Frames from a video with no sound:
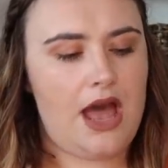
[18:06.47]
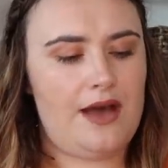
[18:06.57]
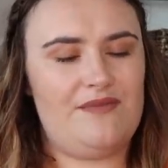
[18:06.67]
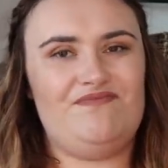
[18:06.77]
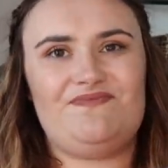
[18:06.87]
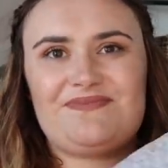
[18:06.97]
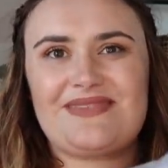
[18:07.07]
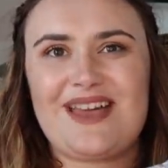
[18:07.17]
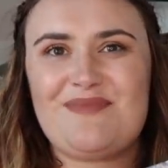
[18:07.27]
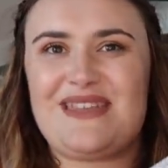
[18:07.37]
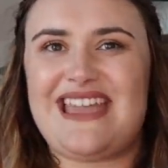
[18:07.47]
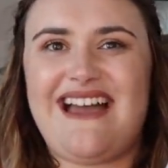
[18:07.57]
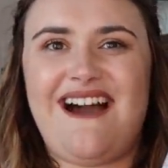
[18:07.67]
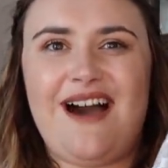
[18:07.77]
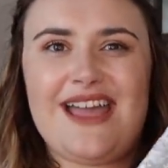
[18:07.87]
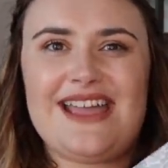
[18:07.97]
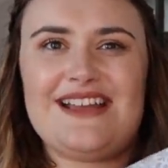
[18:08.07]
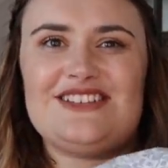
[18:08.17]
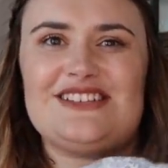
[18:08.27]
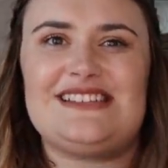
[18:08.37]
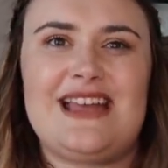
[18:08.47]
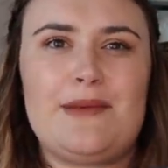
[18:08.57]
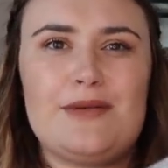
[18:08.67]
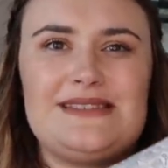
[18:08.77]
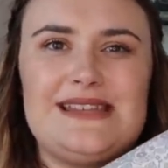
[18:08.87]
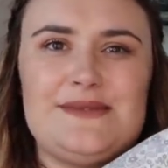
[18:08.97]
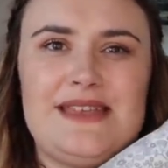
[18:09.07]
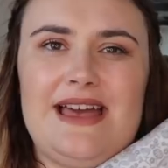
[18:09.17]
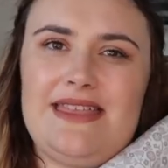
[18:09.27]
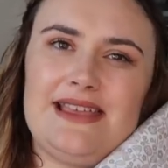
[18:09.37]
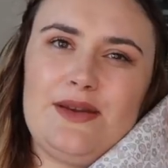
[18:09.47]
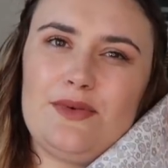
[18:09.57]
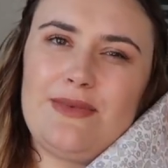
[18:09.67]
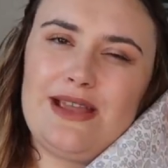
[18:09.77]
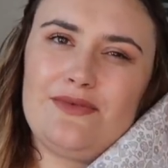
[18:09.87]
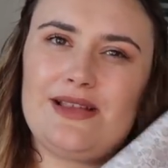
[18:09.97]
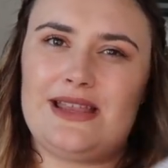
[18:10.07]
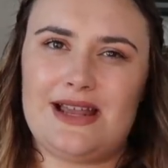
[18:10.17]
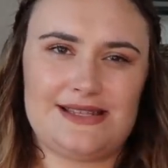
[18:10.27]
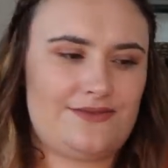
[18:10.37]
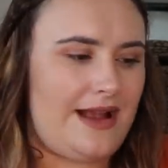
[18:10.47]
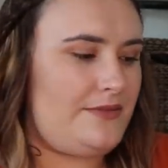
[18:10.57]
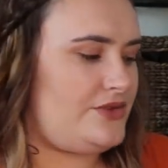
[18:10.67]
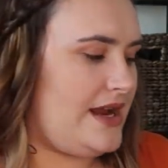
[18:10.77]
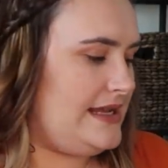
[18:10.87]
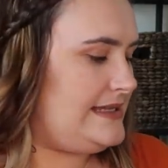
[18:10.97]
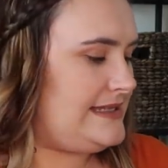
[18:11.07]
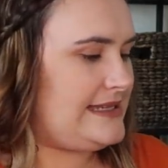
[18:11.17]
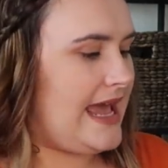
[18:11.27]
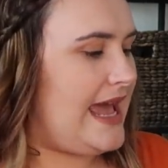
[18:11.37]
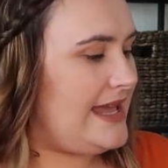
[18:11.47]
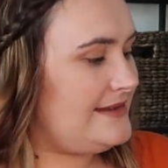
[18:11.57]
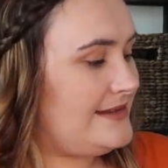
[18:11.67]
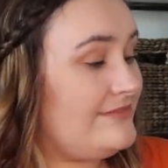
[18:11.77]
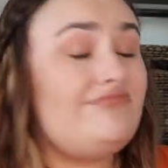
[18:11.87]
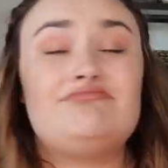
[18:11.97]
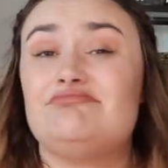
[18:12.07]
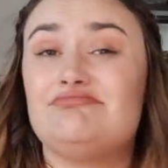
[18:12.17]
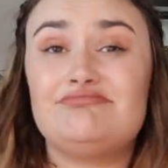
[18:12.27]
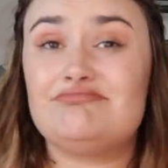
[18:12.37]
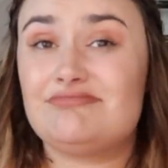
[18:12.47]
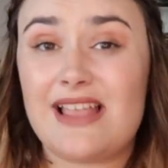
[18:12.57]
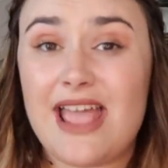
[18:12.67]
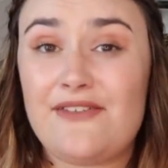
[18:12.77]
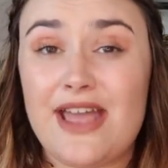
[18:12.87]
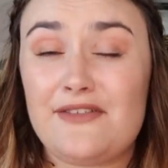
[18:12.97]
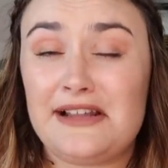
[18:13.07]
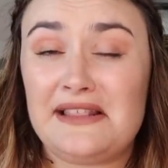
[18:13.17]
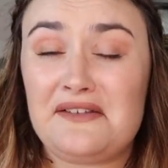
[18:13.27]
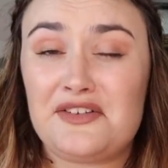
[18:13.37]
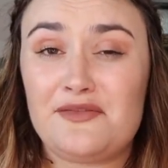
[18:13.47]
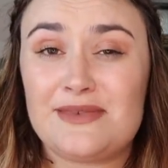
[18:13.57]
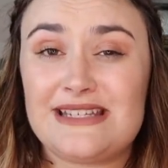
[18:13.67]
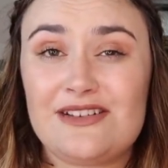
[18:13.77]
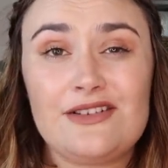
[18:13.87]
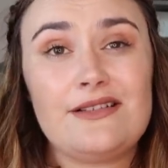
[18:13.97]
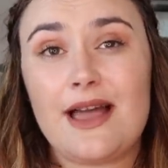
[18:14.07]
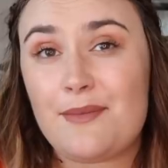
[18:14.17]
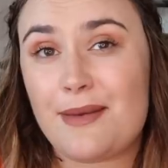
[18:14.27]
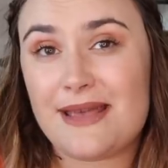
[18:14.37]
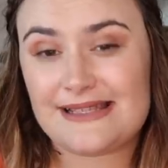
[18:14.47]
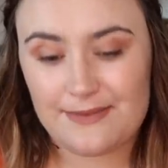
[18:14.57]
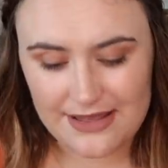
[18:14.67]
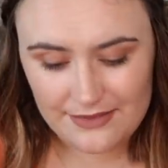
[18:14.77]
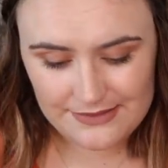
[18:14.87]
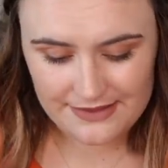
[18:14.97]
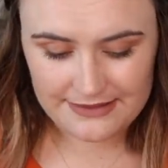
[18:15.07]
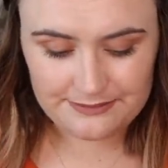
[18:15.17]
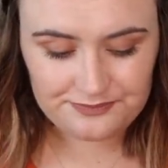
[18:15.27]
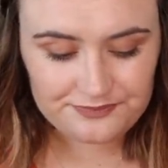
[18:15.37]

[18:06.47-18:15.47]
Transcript: Um, but yeah, I just am obsessed with it. I think it would make a really nice wrap dress. And if I have any leftover material, I might make something else with it.